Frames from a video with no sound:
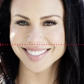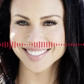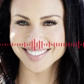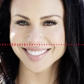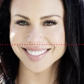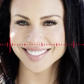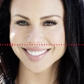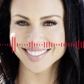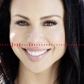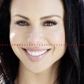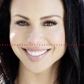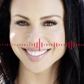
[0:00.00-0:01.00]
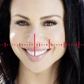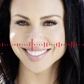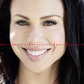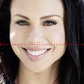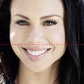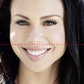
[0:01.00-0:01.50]
Yeah. So that's,
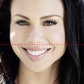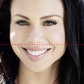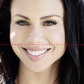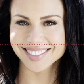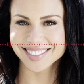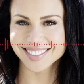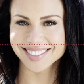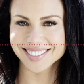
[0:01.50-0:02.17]
you know,